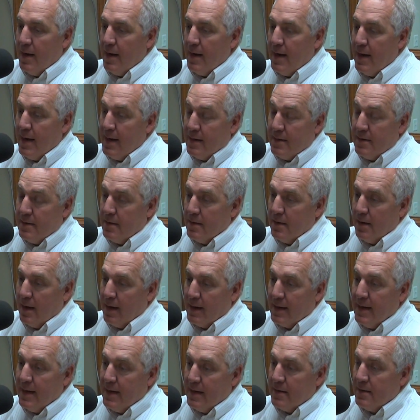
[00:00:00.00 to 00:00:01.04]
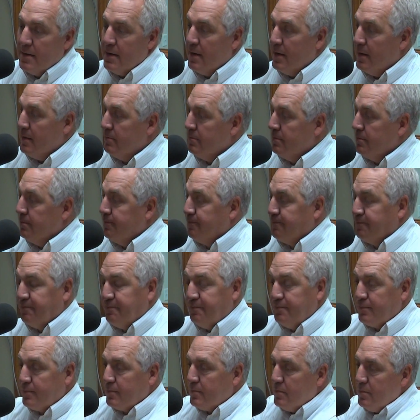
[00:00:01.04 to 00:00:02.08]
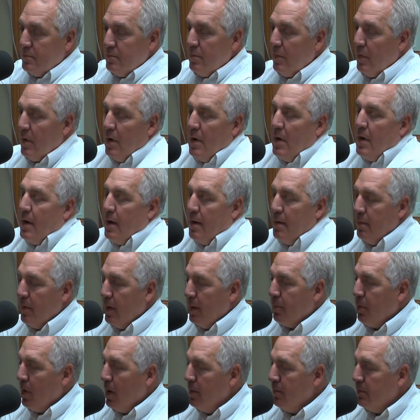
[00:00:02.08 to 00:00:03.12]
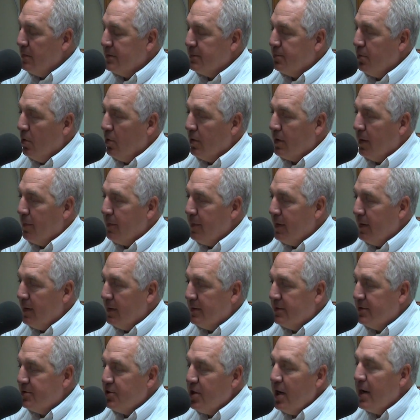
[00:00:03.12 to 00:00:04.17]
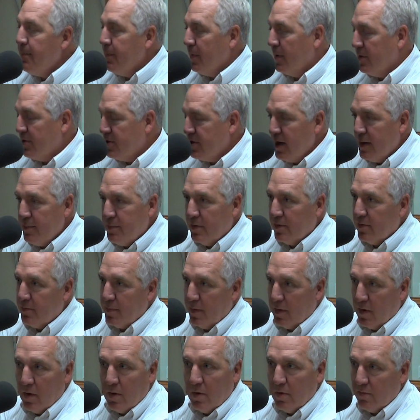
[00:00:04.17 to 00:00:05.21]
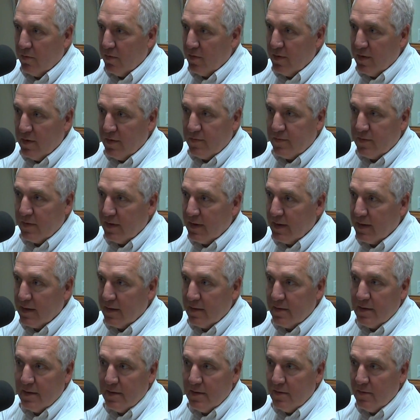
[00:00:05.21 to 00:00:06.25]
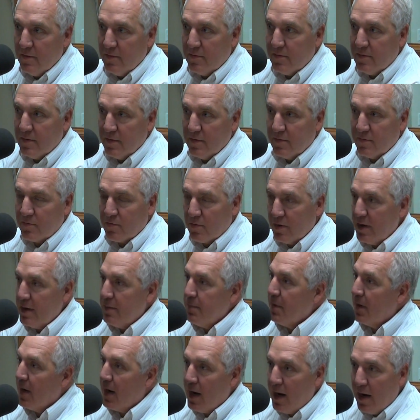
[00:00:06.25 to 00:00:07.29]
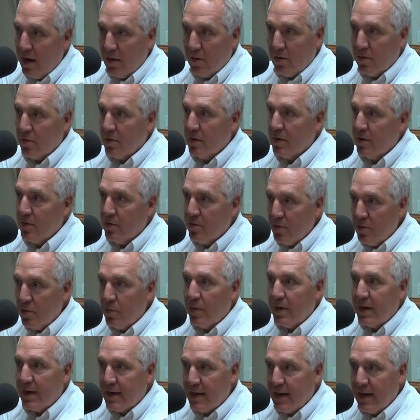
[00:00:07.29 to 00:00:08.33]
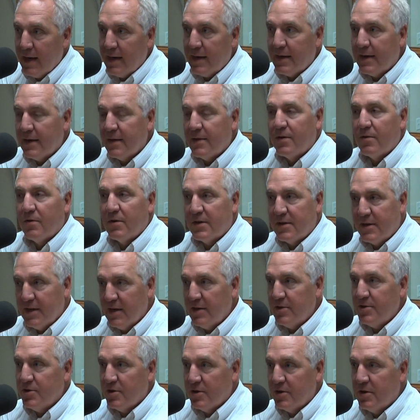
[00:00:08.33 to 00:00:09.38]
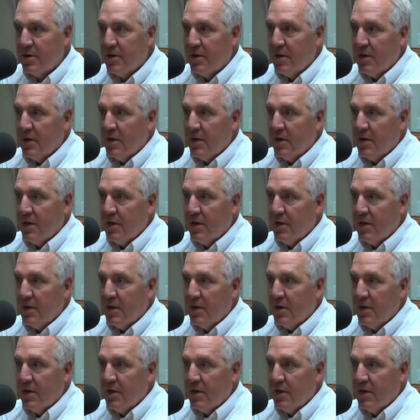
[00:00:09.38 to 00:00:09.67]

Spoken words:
And again, I probably misspoke. I mean, it's Chapin. Chapin's been all over this, and he continues to scream and holler and do what he can to get their attention.